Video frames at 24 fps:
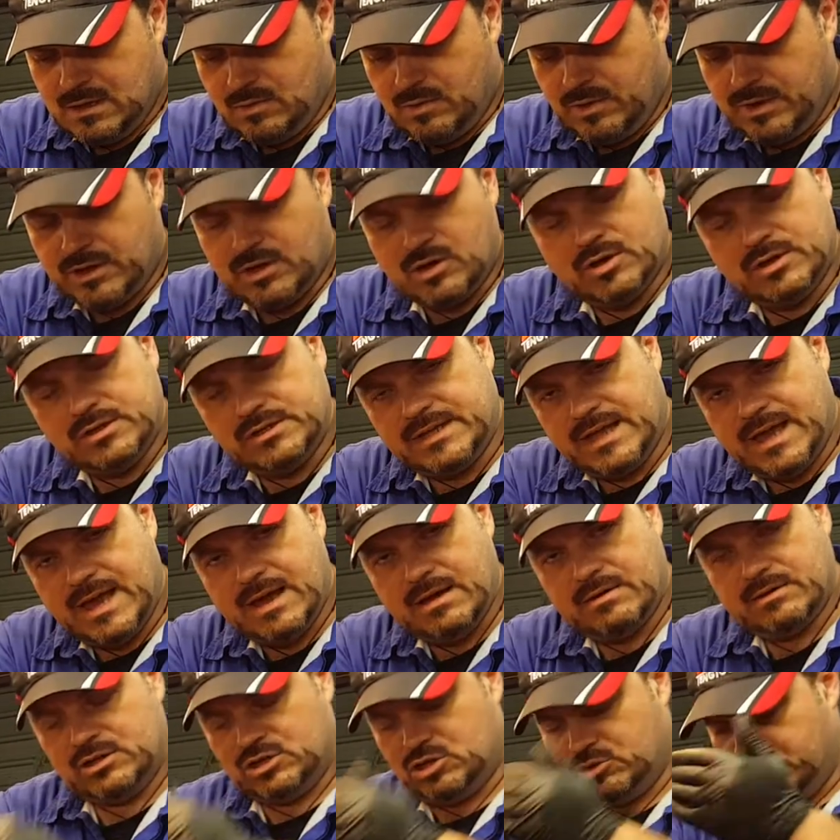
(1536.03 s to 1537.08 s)
When going
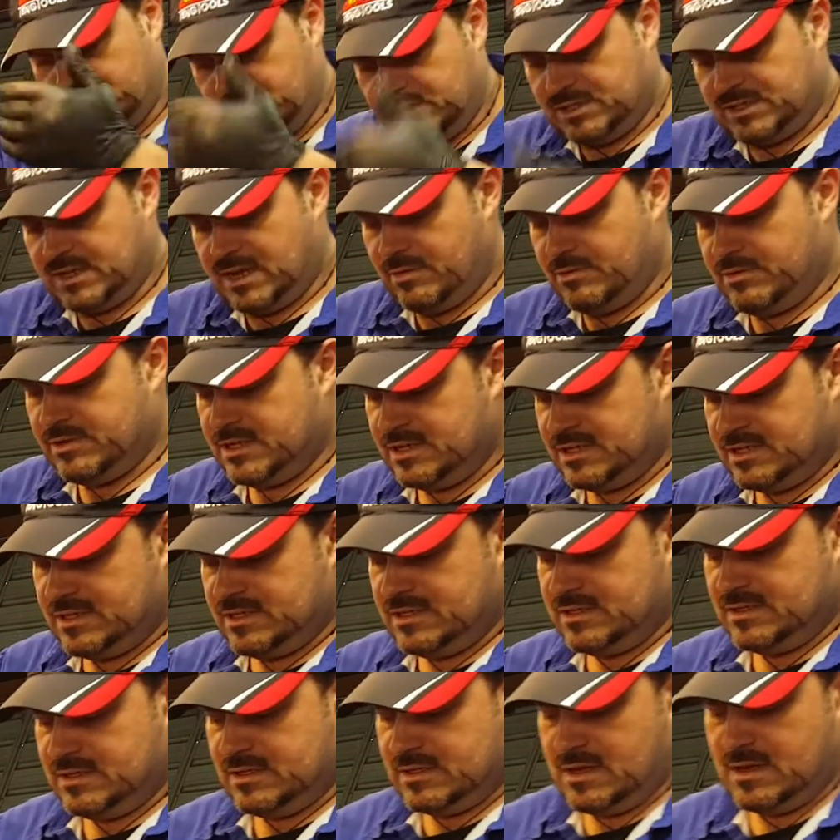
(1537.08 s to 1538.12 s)
down, it should be the same
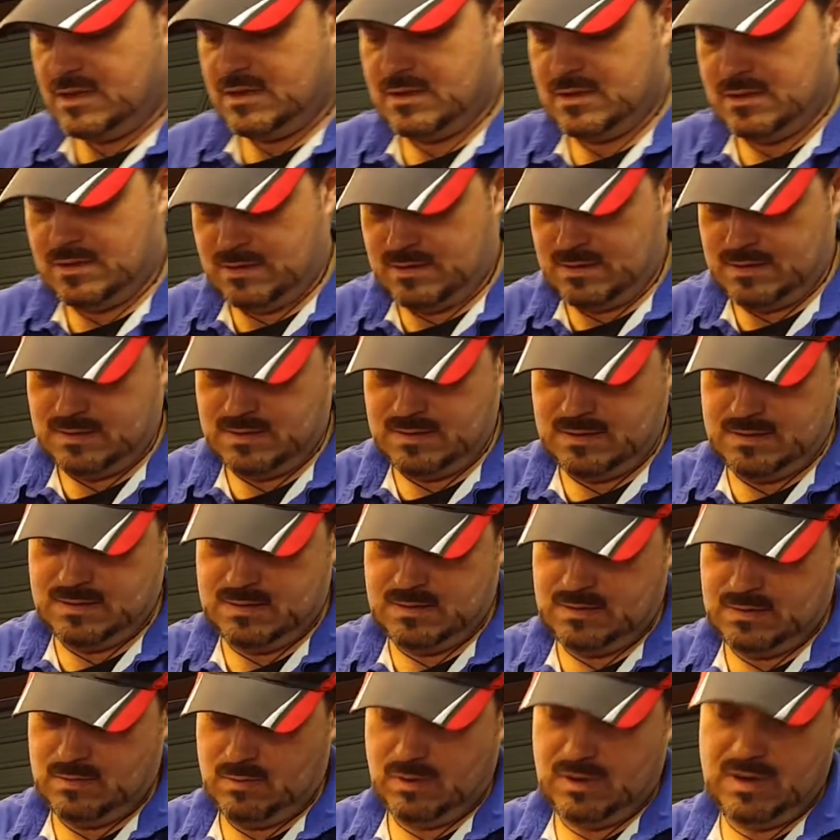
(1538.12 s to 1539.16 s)
resistance,
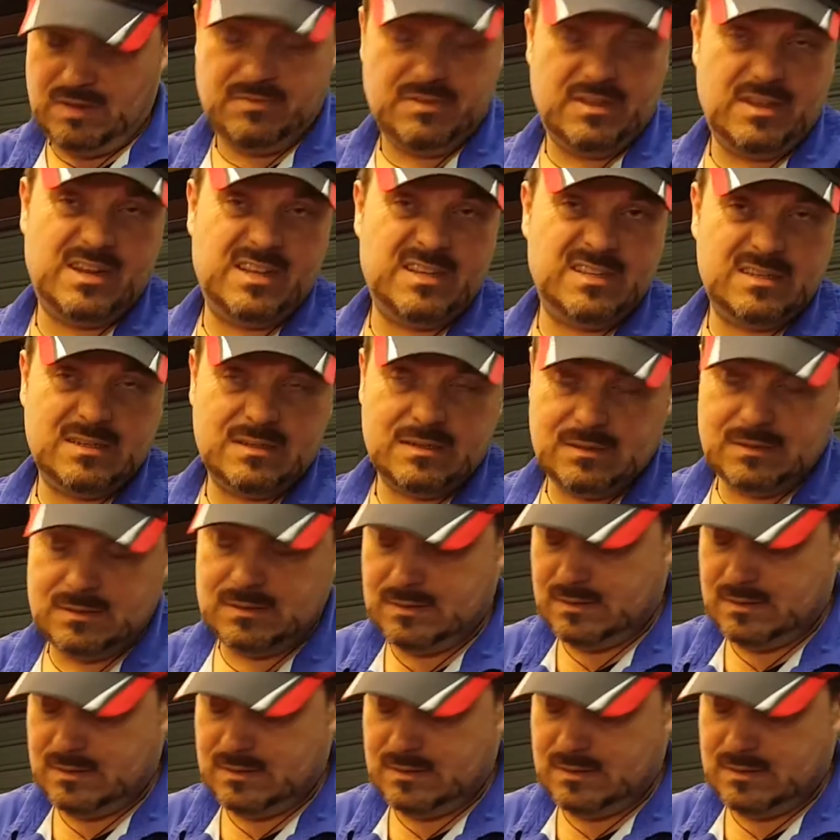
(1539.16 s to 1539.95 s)
whatever that is.